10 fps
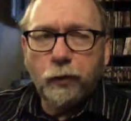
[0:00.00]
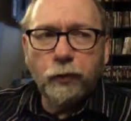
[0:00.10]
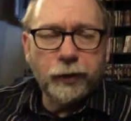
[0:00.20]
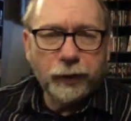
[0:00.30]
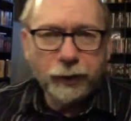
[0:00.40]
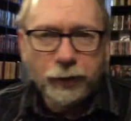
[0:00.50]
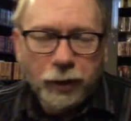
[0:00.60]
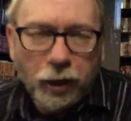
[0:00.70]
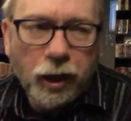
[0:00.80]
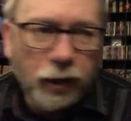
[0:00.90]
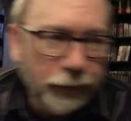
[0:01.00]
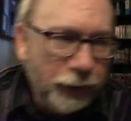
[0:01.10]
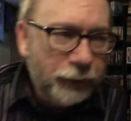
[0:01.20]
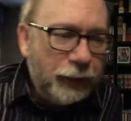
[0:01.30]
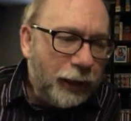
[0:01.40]
one of the
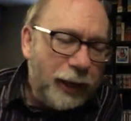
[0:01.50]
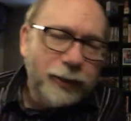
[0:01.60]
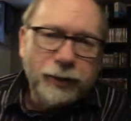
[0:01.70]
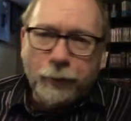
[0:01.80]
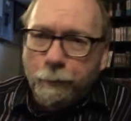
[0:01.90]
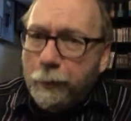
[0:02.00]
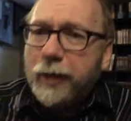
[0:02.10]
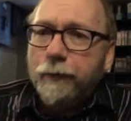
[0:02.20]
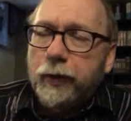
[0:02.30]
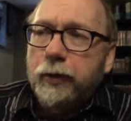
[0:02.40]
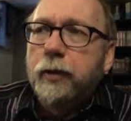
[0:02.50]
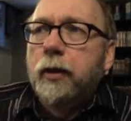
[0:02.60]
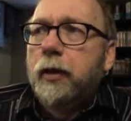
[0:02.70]
holidays that has like benefited